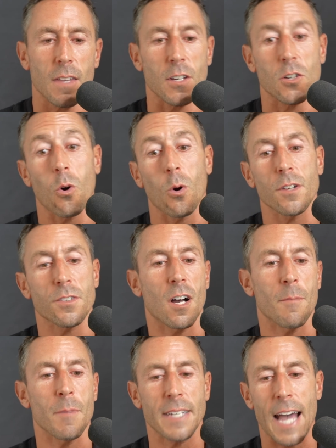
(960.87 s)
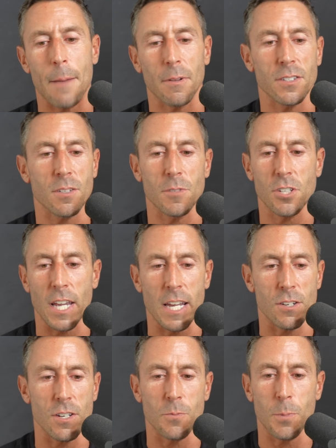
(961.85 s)
the cortisol metabolism
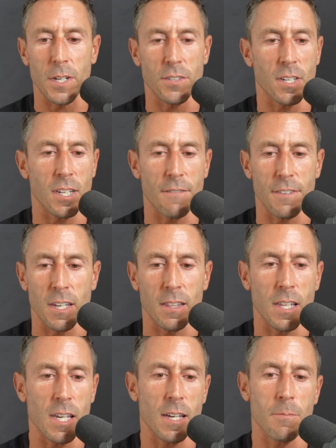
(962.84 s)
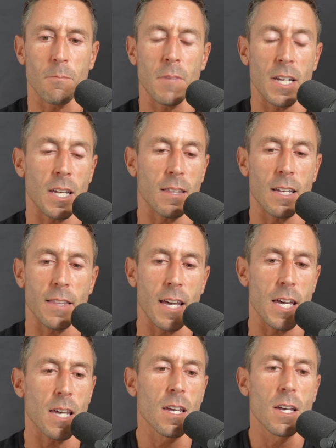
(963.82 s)
changes pretty significantly, and meaning that
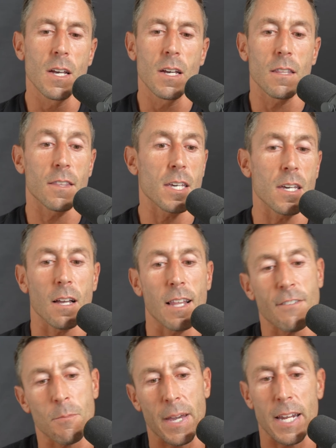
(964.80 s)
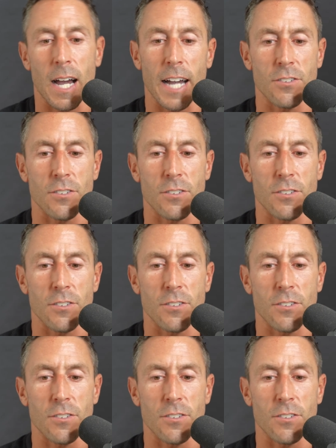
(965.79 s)
they the 11 beta